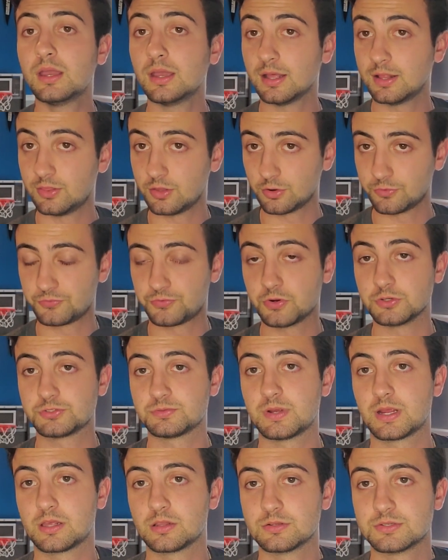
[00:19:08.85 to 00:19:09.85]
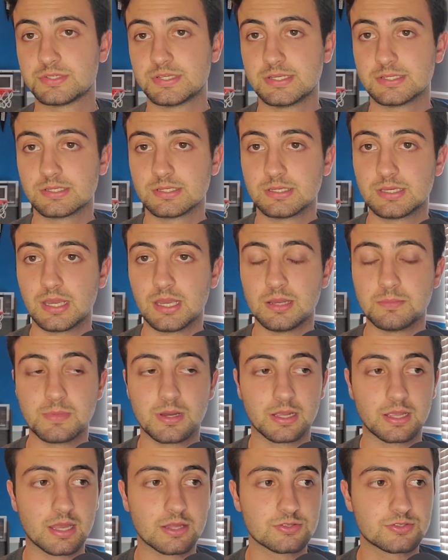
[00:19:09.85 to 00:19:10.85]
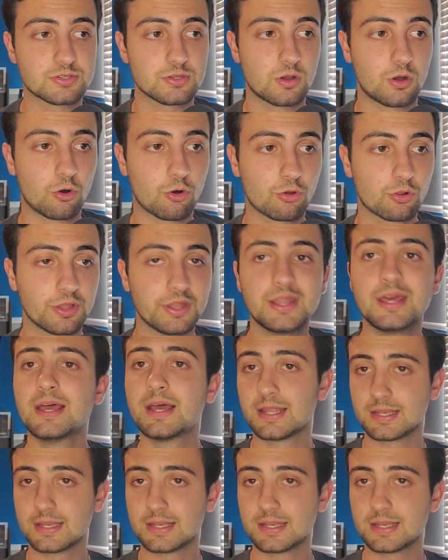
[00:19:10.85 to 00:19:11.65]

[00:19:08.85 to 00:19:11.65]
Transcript: in their first regular season game against Oakland.